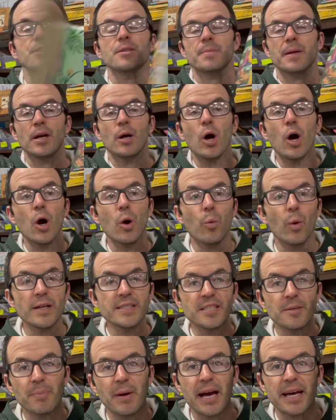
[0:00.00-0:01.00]
you're like, oh,
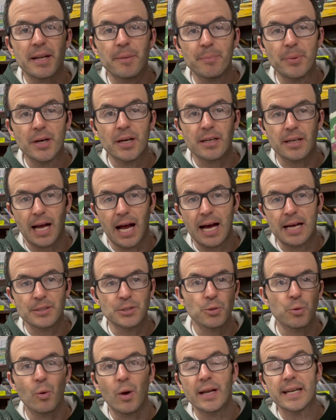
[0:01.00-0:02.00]
Once Upon a Book on
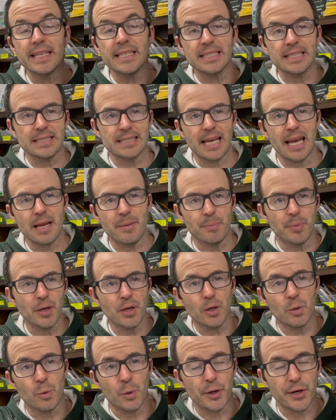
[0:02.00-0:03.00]
20 state book
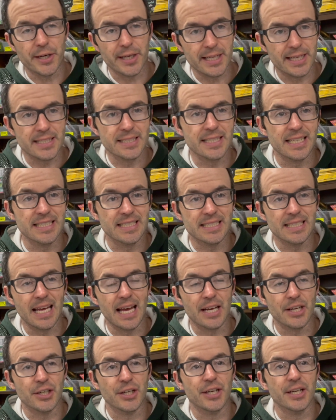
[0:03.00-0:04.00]
award list. It's
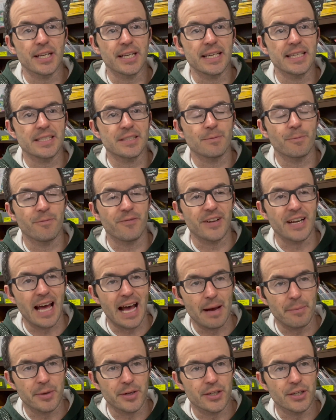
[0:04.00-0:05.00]
that good, it's
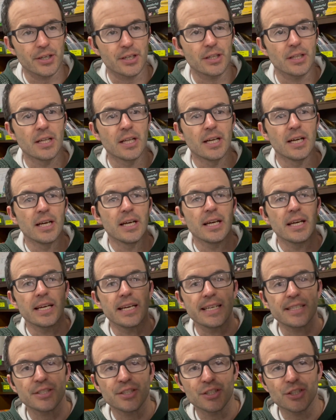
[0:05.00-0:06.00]
phenomenal.
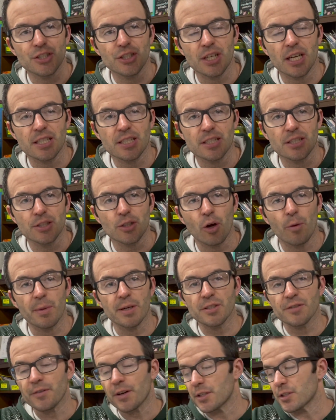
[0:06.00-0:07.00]
It's just so
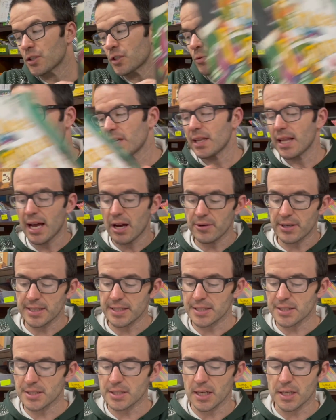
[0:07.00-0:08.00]
much fun to read aloud and
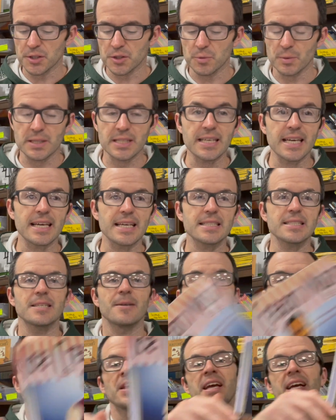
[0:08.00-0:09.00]
discuss with kids.
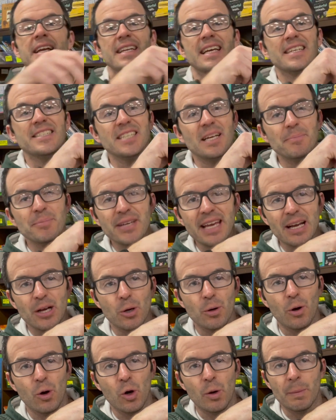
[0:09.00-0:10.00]
Next up, you can't
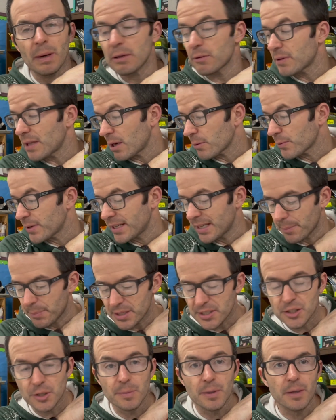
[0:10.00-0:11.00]
go a whole month without reading a
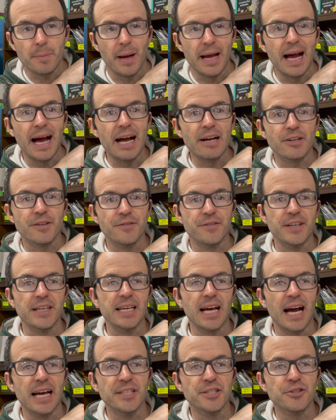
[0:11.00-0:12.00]
picture book biography.
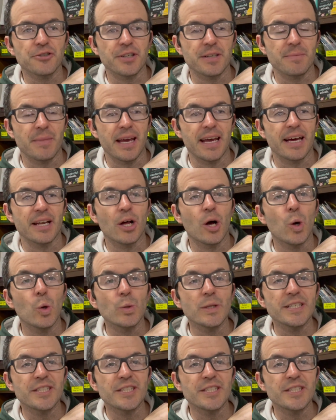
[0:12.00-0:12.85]
Ice Cream Man, holy